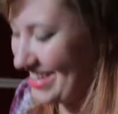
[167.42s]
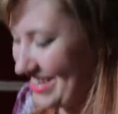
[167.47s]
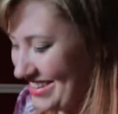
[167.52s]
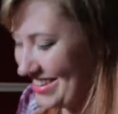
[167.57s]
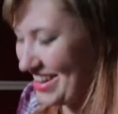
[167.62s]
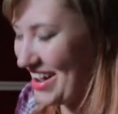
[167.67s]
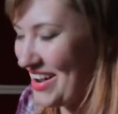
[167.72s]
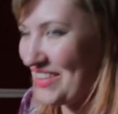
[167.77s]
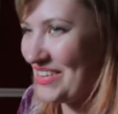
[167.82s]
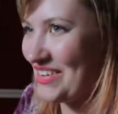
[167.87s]

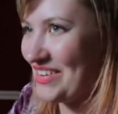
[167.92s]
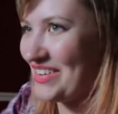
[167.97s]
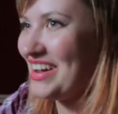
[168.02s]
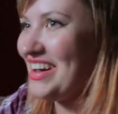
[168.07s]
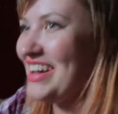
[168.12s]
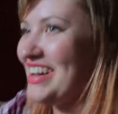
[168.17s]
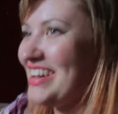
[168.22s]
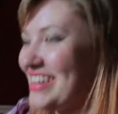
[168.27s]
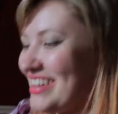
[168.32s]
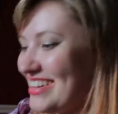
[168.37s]
No,
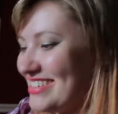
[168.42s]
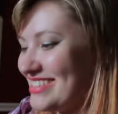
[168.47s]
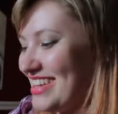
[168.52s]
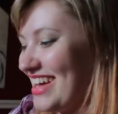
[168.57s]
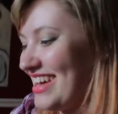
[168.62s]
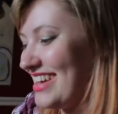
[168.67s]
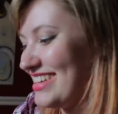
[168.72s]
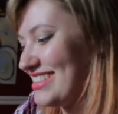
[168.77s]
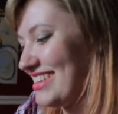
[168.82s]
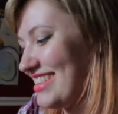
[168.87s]

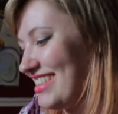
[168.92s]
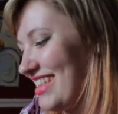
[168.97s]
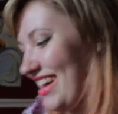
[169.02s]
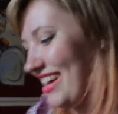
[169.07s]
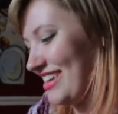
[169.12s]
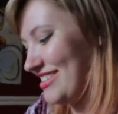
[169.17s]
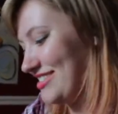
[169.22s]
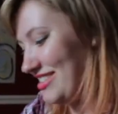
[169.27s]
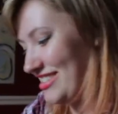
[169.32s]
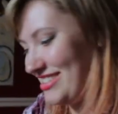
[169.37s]
Cosette isn't
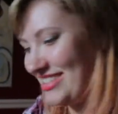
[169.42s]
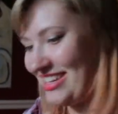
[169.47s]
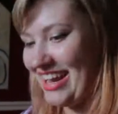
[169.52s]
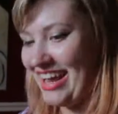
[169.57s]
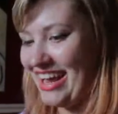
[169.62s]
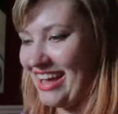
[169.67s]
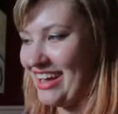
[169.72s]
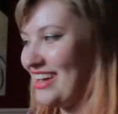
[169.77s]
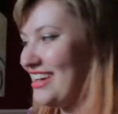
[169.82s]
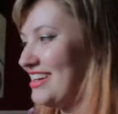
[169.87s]
there. She's in
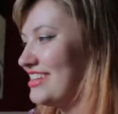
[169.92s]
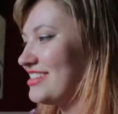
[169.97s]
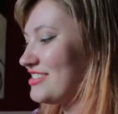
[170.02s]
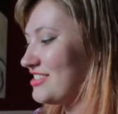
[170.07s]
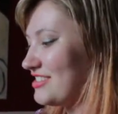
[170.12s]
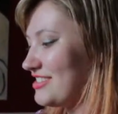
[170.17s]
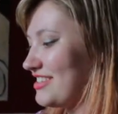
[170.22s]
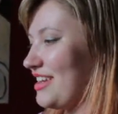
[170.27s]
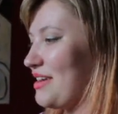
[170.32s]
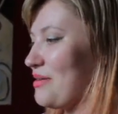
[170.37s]

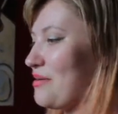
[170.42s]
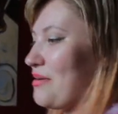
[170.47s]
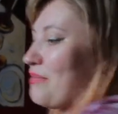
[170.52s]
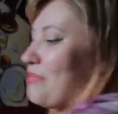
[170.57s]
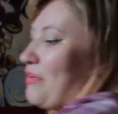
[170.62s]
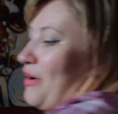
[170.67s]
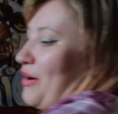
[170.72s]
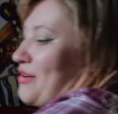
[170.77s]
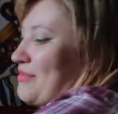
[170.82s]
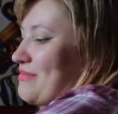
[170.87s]
an
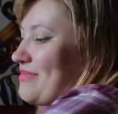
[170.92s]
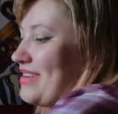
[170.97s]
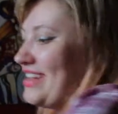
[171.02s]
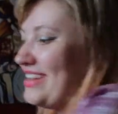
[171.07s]
apartment.